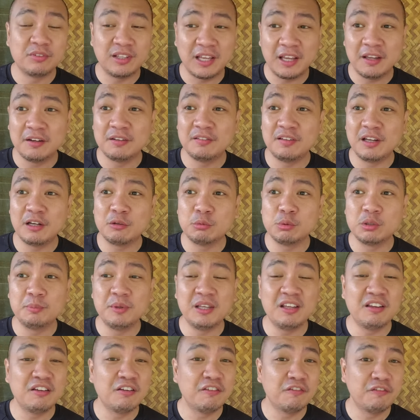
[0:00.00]
Some signs here would
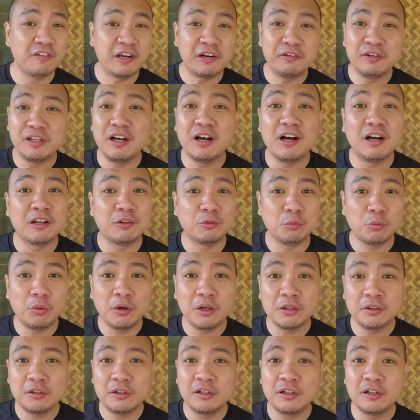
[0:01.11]
be very hot
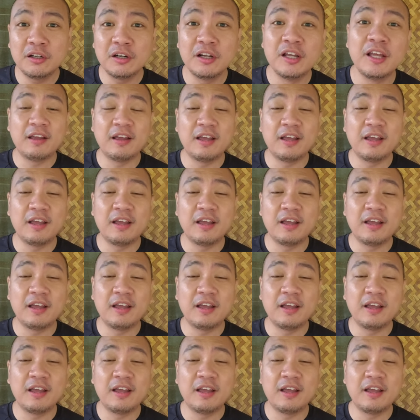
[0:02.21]
water.